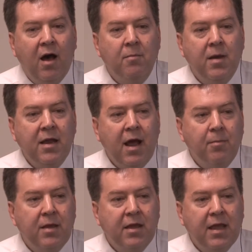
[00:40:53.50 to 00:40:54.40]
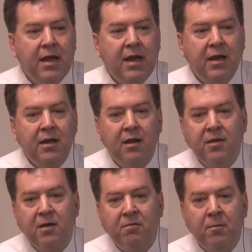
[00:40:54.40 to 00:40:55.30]
may not be getting
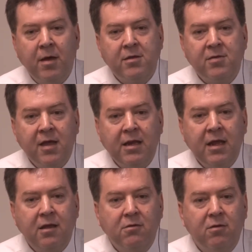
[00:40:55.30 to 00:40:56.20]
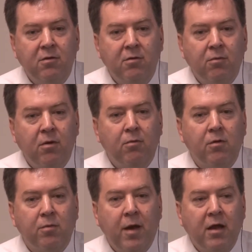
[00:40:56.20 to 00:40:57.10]
the information they need to
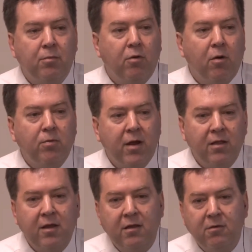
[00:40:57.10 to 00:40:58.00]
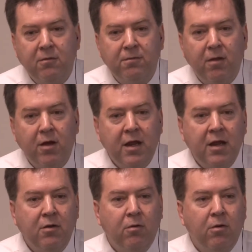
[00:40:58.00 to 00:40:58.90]
respond appropriately to
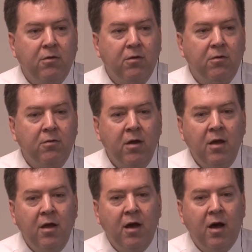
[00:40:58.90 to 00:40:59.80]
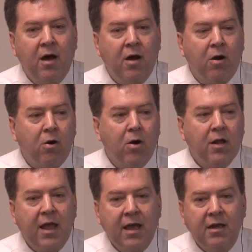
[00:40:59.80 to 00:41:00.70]
flooding or to a
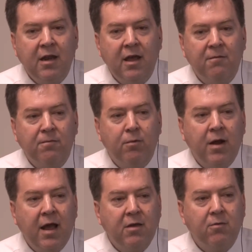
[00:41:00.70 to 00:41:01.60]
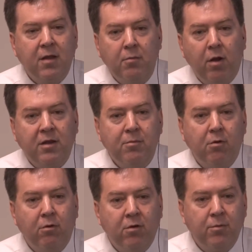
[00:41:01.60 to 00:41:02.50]
hurricane if we're not using
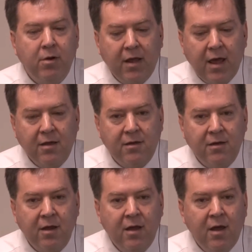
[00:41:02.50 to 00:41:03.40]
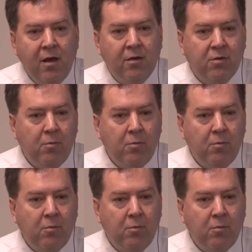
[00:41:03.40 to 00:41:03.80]
multimodal communication. So